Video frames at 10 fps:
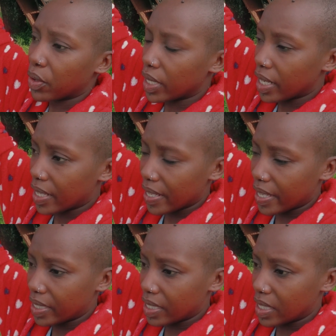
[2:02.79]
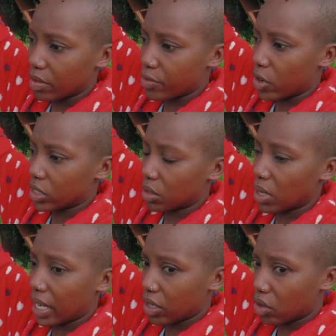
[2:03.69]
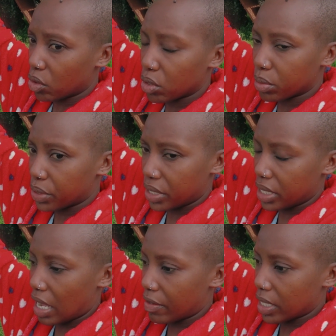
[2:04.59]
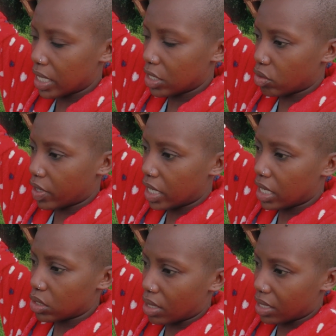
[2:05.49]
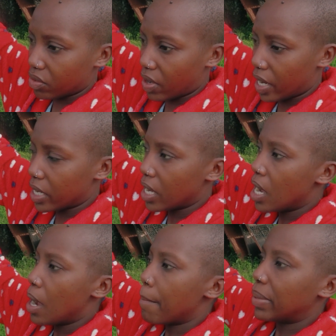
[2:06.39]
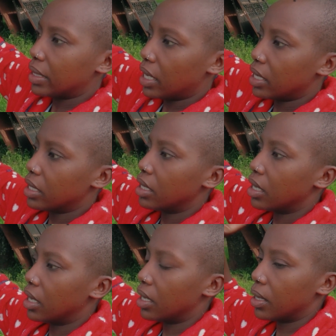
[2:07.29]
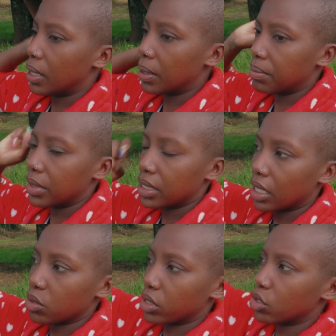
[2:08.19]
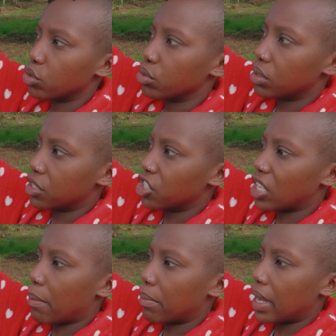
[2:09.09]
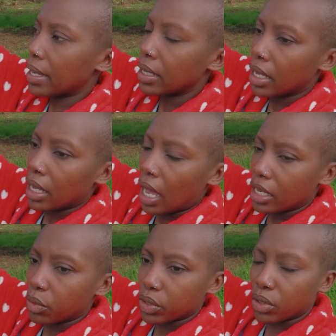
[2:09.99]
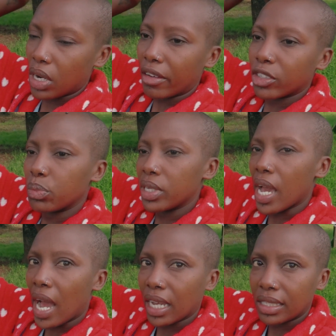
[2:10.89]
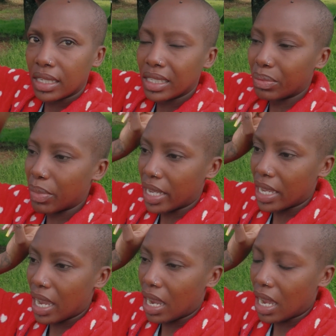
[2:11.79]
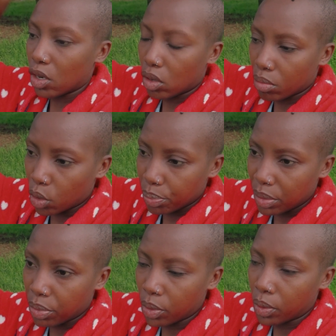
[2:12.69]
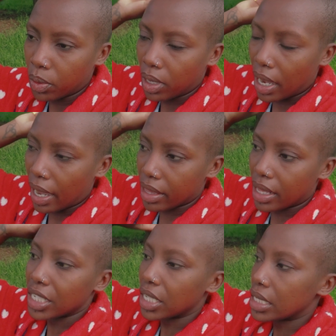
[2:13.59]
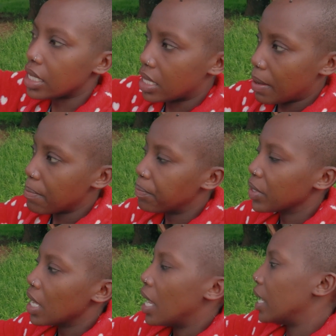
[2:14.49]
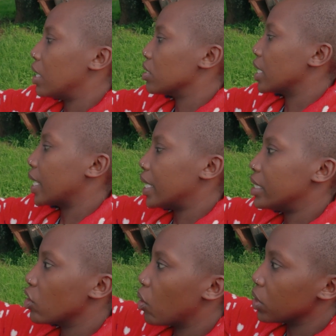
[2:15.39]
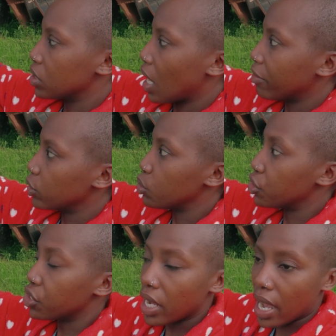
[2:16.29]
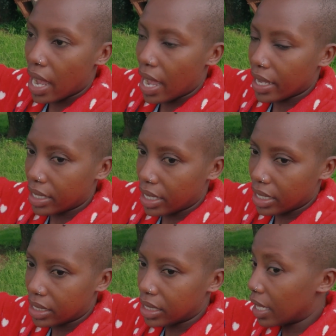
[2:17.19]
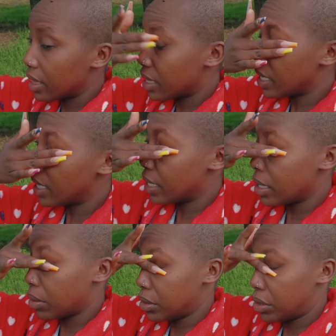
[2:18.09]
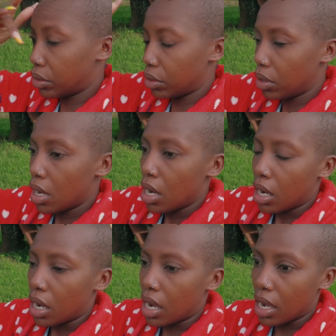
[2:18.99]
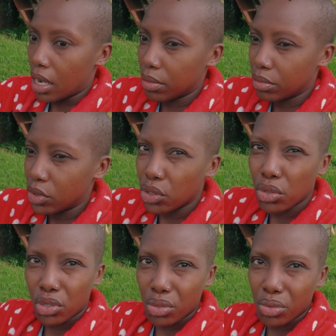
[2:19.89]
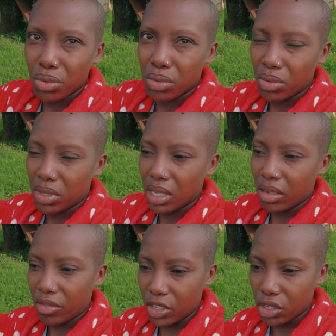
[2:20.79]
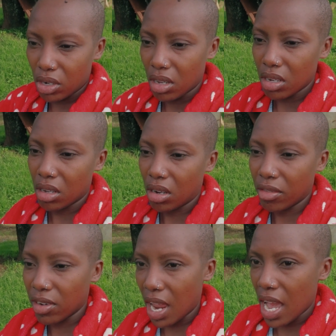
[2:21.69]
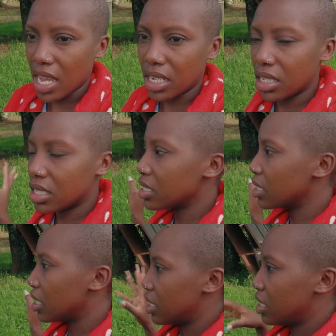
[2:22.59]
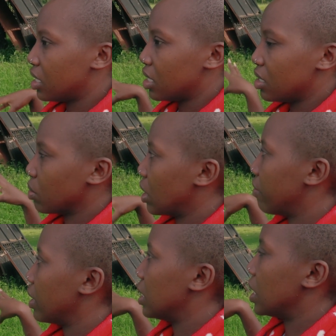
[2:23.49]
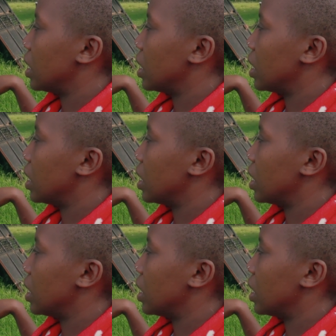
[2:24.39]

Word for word: found another gate at the front, and we're like, oh cool, we already have a gate over here, so that's fine. But then these guys wanted to use this shamba, and it was going to have to be accessed by a lot more people other than just them, and I was like, I did not want to have to share a gate. And then also due to the division of land and whatever in